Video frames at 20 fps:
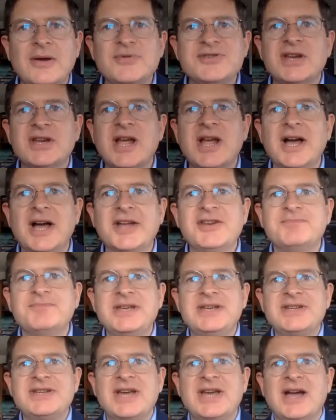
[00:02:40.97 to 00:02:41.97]
was a kind of
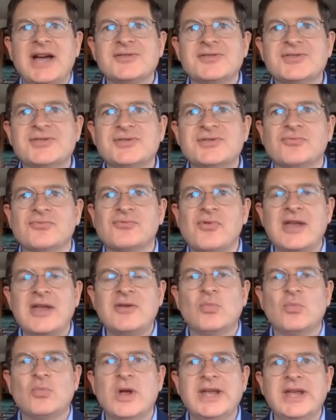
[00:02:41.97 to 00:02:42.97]
Peterhouse
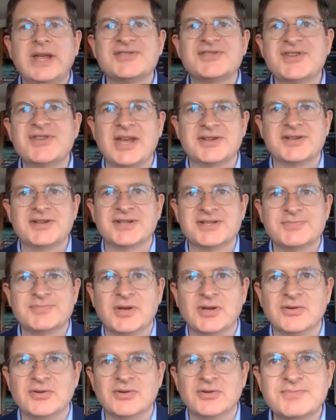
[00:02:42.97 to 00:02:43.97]
right-wing set, I
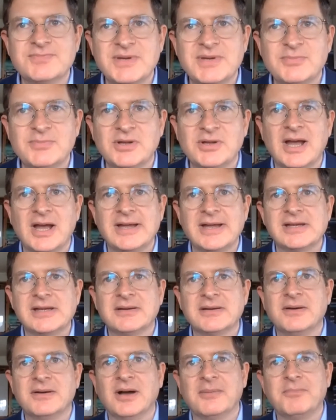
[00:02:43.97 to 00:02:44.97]
suppose. People
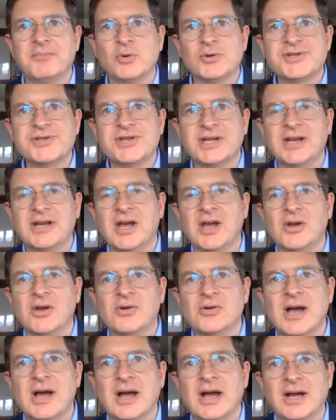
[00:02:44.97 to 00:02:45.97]
like
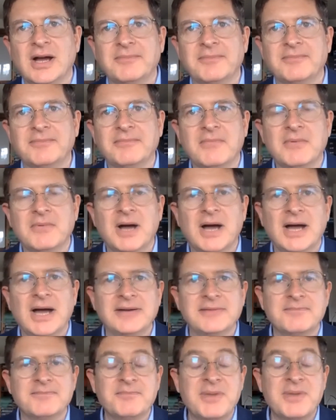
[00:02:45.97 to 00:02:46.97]
Portillo
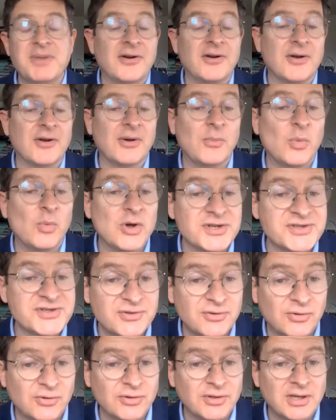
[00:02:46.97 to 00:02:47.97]
and Peregrine
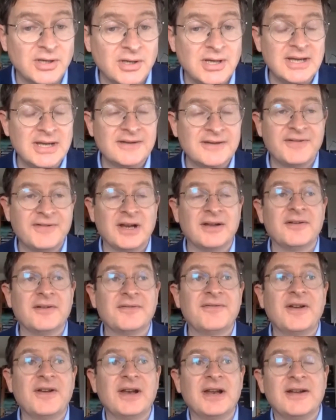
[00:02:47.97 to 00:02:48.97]
Worsthorne.
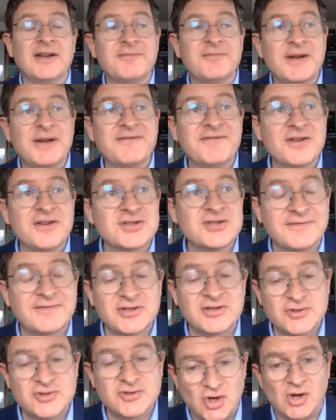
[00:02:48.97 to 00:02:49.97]
Funnily enough, my first
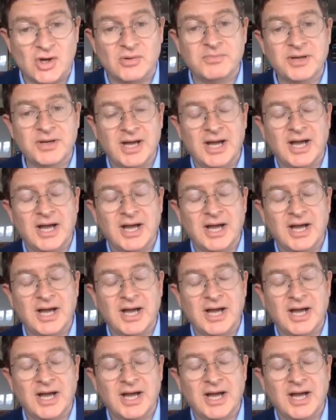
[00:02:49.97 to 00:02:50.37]
ever job